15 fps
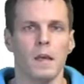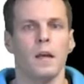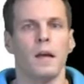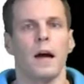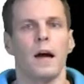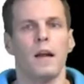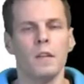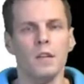
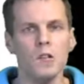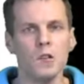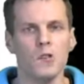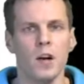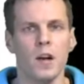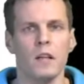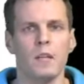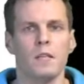Another
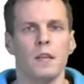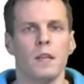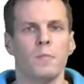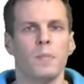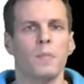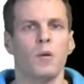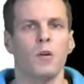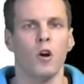strategy that
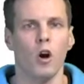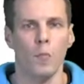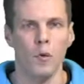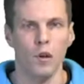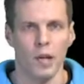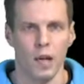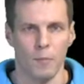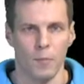people
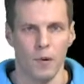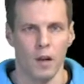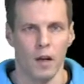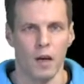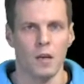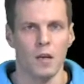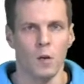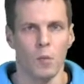commonly apply,